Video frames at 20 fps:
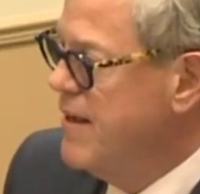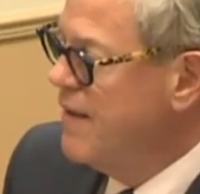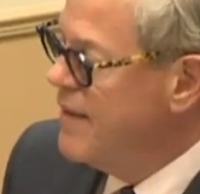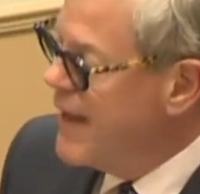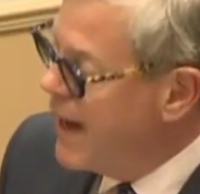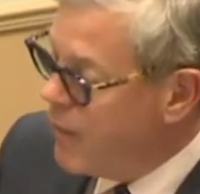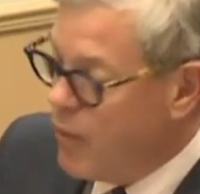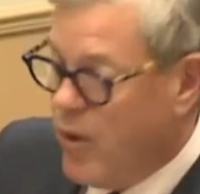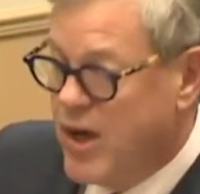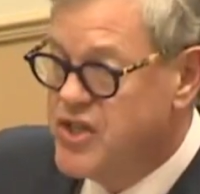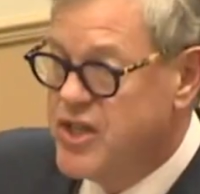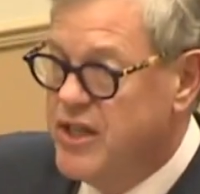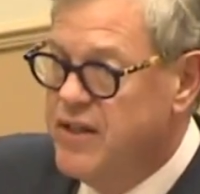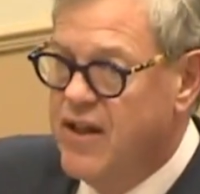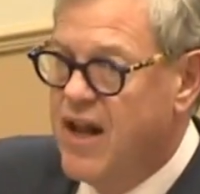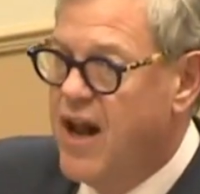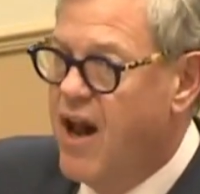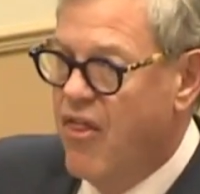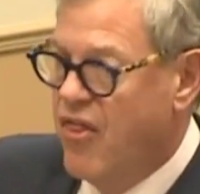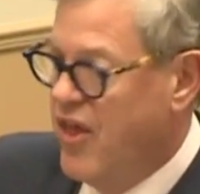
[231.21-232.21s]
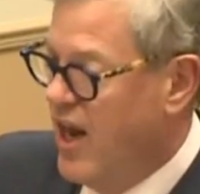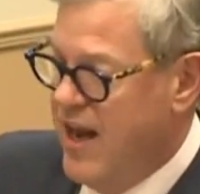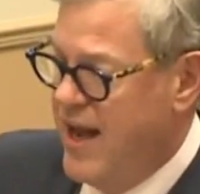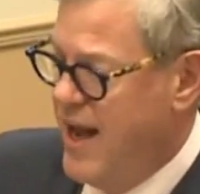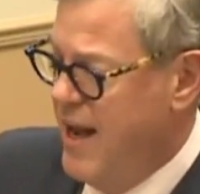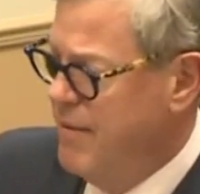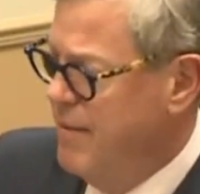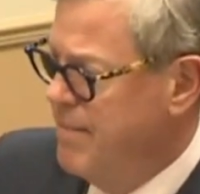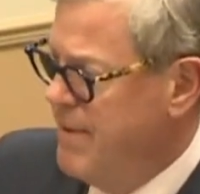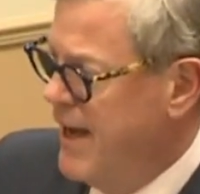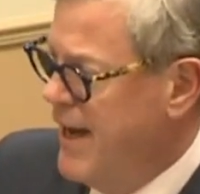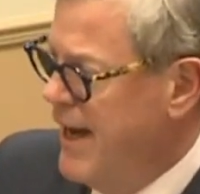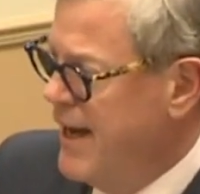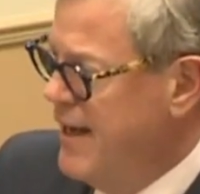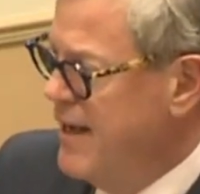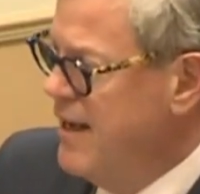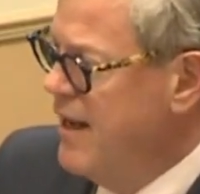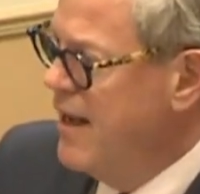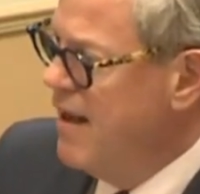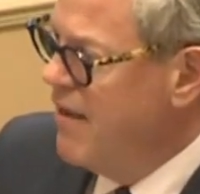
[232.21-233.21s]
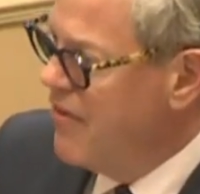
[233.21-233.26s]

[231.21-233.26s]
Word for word: That wasn't the Labor Party,